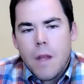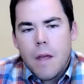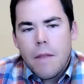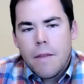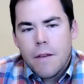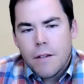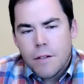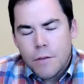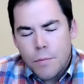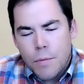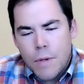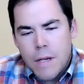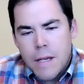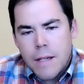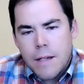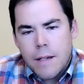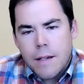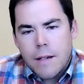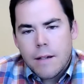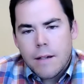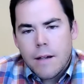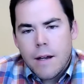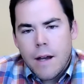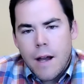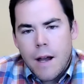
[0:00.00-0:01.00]
This
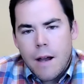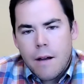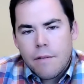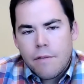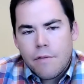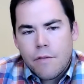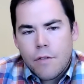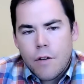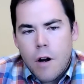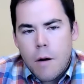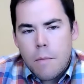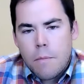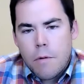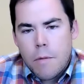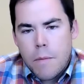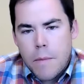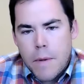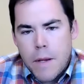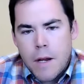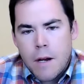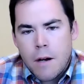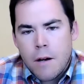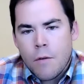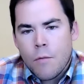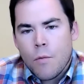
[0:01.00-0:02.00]
week for our
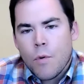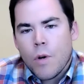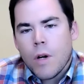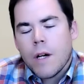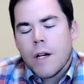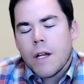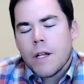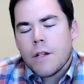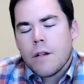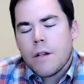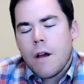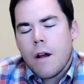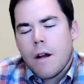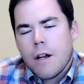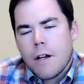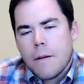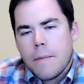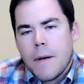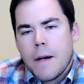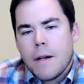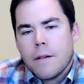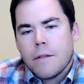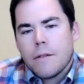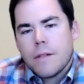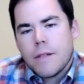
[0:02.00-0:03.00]
premiere, we're going to talk
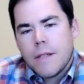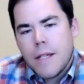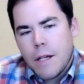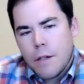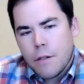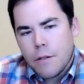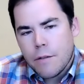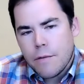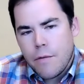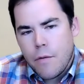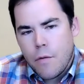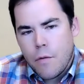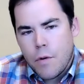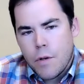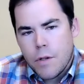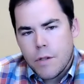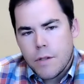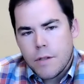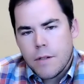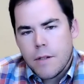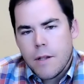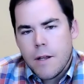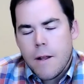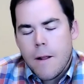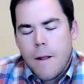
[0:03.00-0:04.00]
about
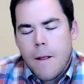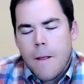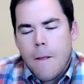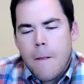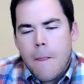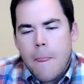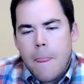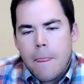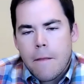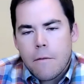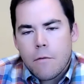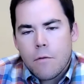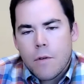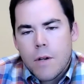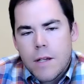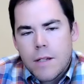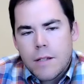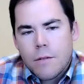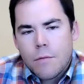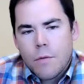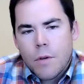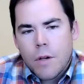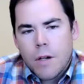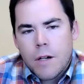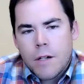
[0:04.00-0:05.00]
Salesforce. The
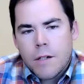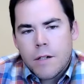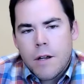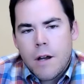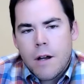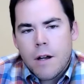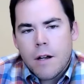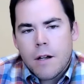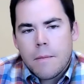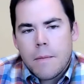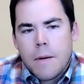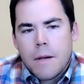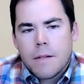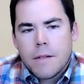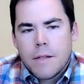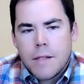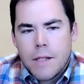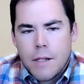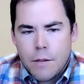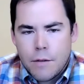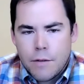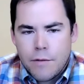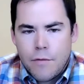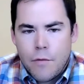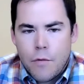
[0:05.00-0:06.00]
reason we're going to talk about
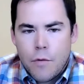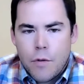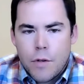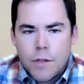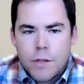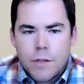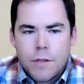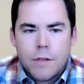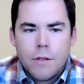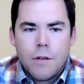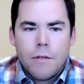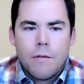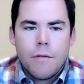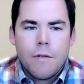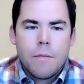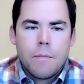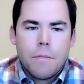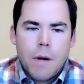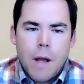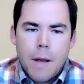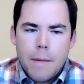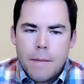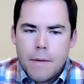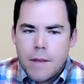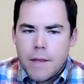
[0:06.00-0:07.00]
Salesforce over
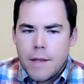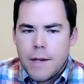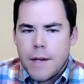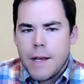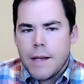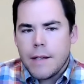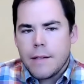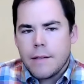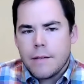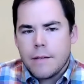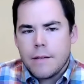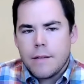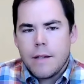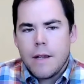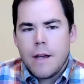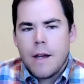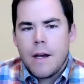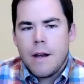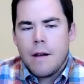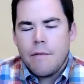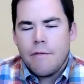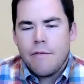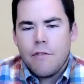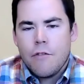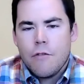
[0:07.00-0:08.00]
probably the next
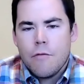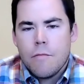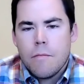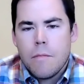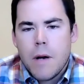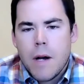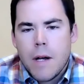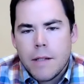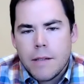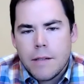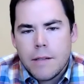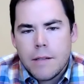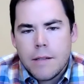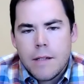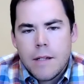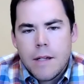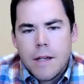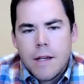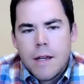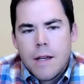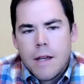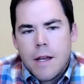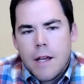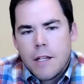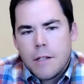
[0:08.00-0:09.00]
few months
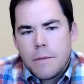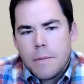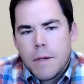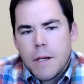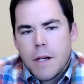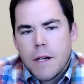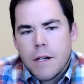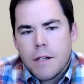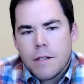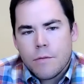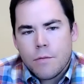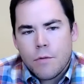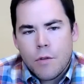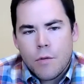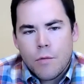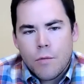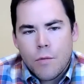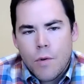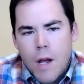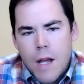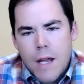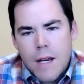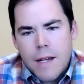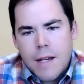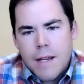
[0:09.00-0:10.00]
is because we're
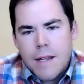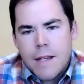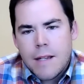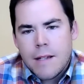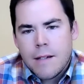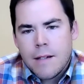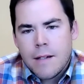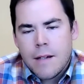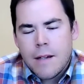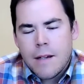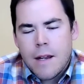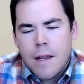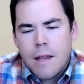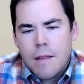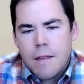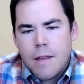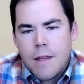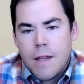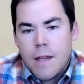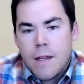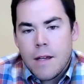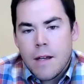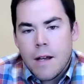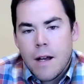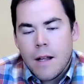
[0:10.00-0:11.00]
right in
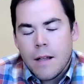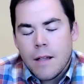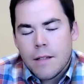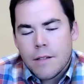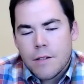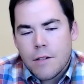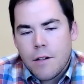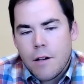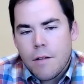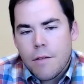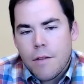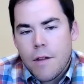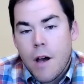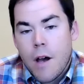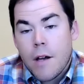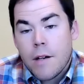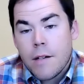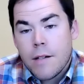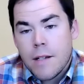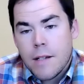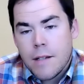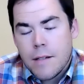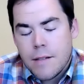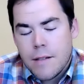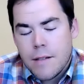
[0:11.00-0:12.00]
the, let's call it the
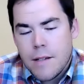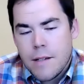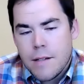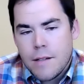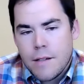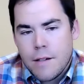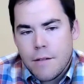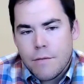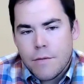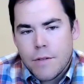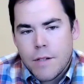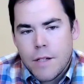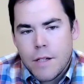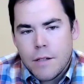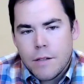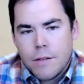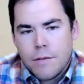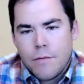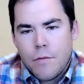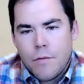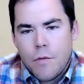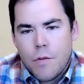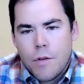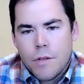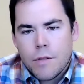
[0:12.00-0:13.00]
hunting season of
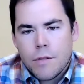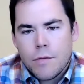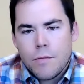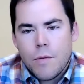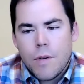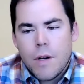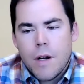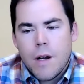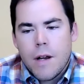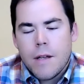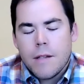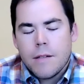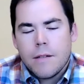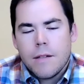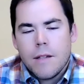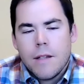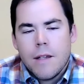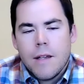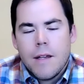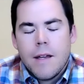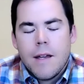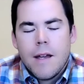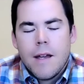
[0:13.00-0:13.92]
Salesforce, whereas